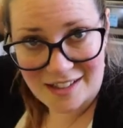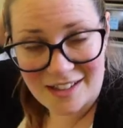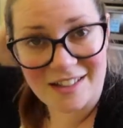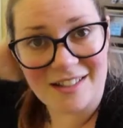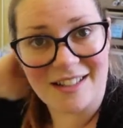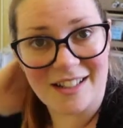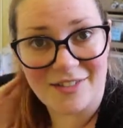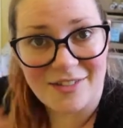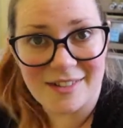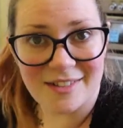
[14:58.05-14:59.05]
I have
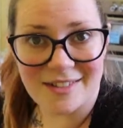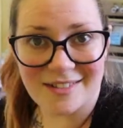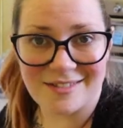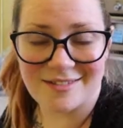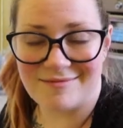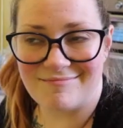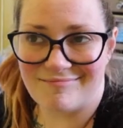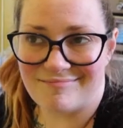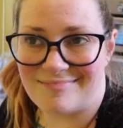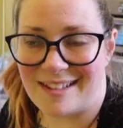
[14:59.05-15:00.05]

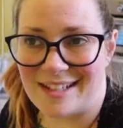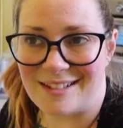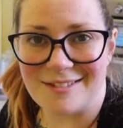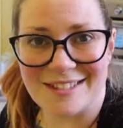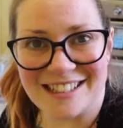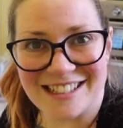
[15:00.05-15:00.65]
ignored.